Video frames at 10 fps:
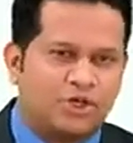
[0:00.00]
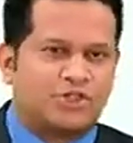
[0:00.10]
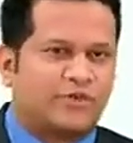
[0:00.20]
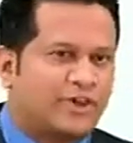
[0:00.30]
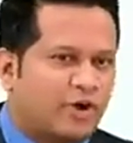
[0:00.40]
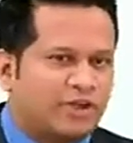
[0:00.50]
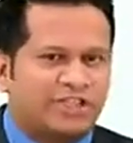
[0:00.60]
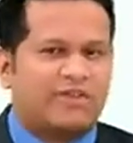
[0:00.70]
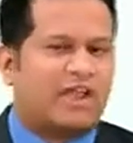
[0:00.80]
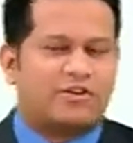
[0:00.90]
So we got
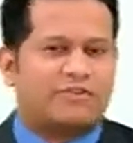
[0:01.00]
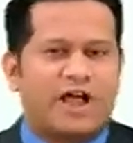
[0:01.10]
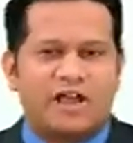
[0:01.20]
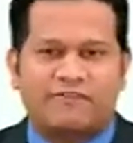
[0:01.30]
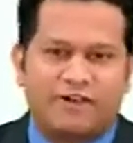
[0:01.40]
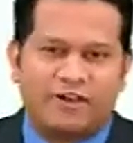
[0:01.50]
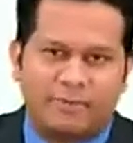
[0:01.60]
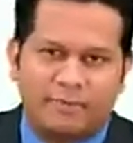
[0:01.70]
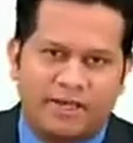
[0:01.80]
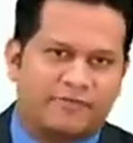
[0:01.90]
the value of alpha
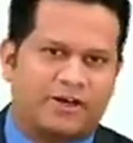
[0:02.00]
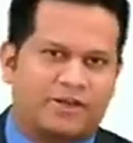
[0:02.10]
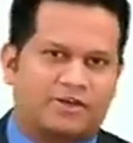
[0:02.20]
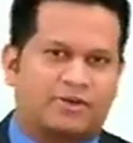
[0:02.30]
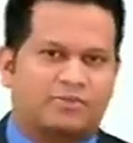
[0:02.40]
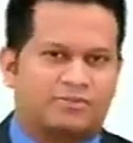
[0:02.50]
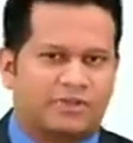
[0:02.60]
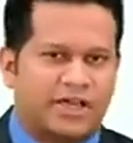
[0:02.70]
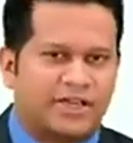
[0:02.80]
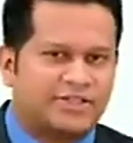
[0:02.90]
by far,
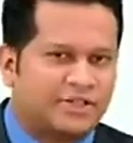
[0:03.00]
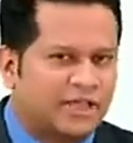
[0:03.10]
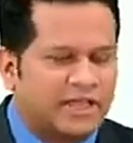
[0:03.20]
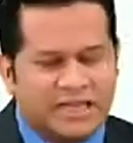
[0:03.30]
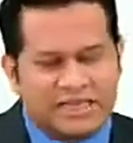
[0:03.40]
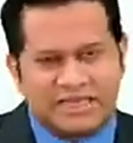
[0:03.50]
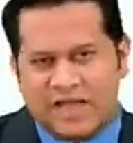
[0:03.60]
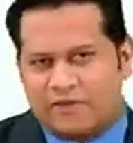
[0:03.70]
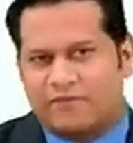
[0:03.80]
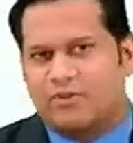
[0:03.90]
correct?
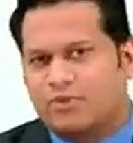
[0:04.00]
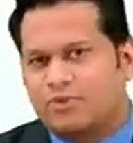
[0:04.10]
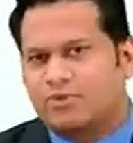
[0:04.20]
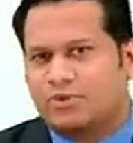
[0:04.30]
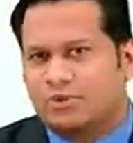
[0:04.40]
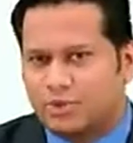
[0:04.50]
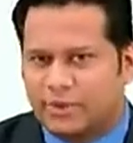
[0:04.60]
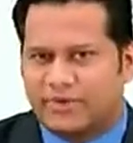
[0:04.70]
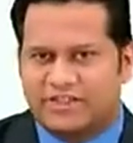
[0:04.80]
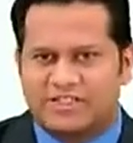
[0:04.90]
Now we'll move
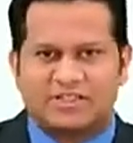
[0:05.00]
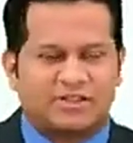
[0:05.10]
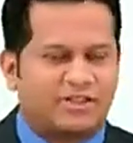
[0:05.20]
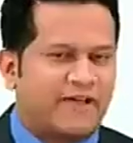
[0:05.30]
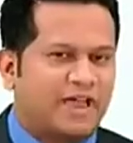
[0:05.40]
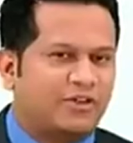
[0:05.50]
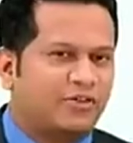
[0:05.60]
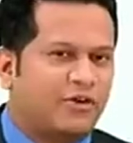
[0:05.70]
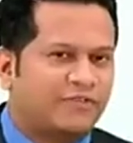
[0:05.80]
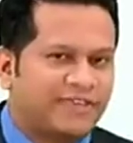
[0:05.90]
towards the value
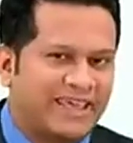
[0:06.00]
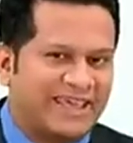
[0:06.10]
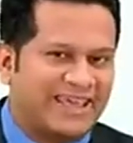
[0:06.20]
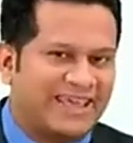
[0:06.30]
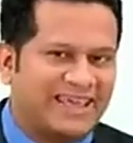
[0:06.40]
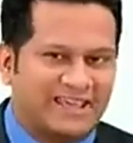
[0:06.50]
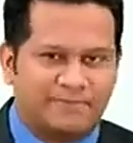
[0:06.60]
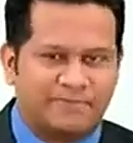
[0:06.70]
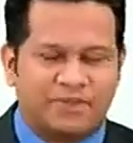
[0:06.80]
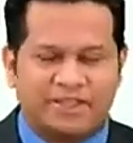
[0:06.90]
of Ka.
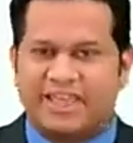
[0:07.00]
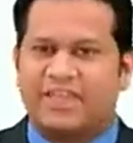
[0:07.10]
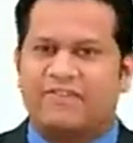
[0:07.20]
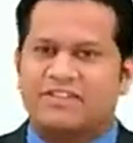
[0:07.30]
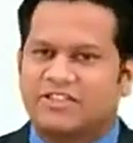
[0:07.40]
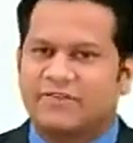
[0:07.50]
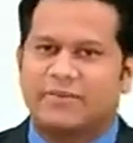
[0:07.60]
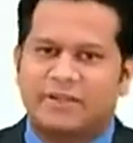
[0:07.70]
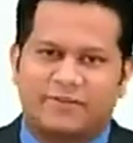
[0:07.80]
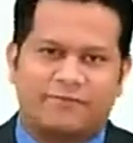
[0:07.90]
Ka is given
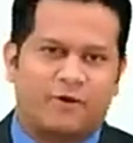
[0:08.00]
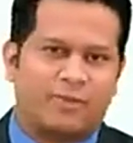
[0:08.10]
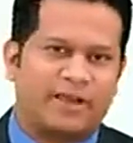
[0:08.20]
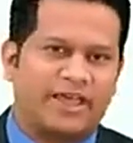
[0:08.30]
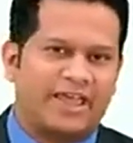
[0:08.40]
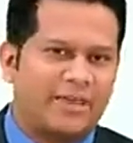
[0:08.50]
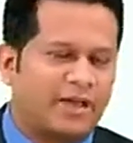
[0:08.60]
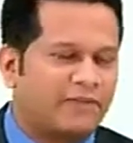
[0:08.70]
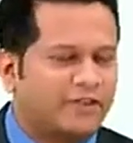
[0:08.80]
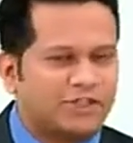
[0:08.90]
by the formula m
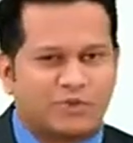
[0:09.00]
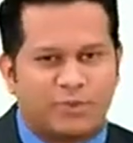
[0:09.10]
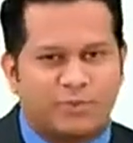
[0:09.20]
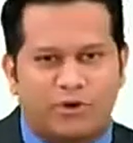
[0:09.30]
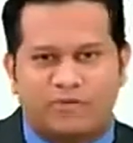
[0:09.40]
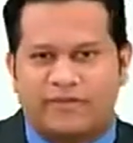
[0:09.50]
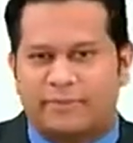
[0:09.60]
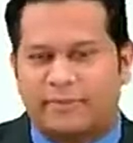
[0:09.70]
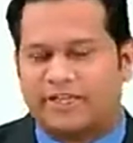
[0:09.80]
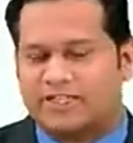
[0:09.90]
alpha square upon
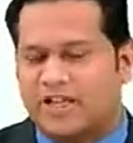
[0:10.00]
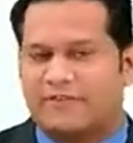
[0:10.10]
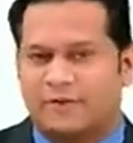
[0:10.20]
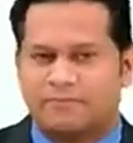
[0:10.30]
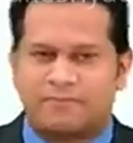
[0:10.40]
1 minus alpha.